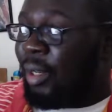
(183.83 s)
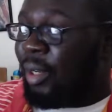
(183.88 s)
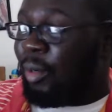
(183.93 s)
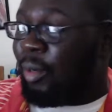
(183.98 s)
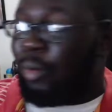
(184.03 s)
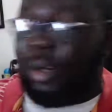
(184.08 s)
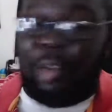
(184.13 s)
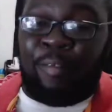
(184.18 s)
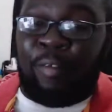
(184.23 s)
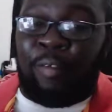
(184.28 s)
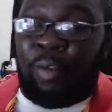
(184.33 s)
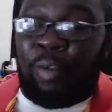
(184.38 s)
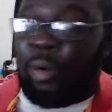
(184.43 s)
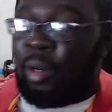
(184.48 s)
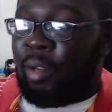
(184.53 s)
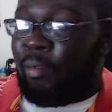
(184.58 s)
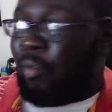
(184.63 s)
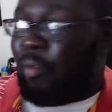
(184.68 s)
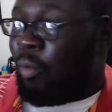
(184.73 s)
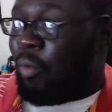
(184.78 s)
Great for
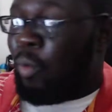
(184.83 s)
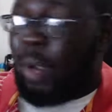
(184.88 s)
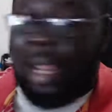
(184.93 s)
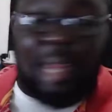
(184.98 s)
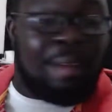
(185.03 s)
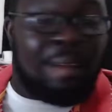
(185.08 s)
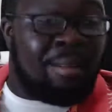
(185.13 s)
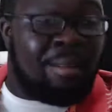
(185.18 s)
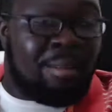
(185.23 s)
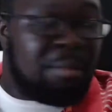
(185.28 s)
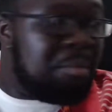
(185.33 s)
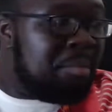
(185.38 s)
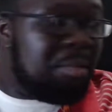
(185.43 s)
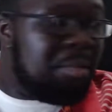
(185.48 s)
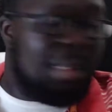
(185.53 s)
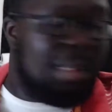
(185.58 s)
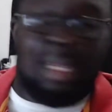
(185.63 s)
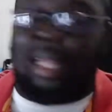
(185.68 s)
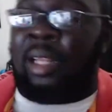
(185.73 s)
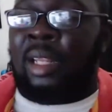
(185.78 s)
if you have,
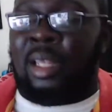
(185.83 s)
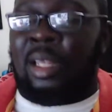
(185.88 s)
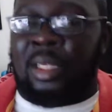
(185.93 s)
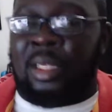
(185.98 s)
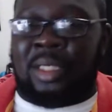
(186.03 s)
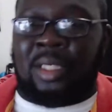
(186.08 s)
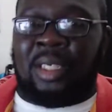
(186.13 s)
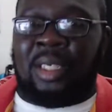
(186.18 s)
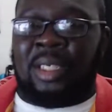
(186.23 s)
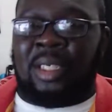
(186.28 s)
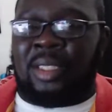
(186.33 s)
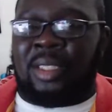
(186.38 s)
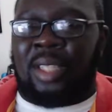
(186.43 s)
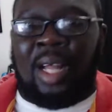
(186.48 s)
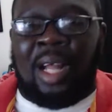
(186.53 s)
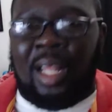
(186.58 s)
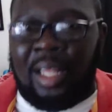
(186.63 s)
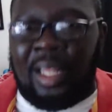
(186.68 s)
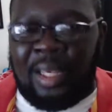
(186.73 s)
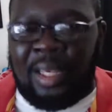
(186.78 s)
look, it's the
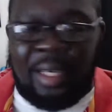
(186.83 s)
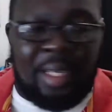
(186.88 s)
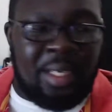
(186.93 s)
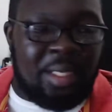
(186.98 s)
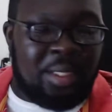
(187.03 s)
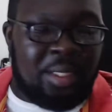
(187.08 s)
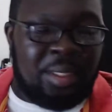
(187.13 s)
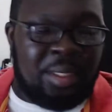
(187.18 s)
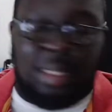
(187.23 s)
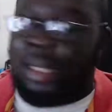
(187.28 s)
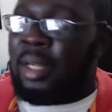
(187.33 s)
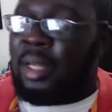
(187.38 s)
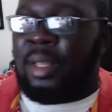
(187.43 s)
holidays.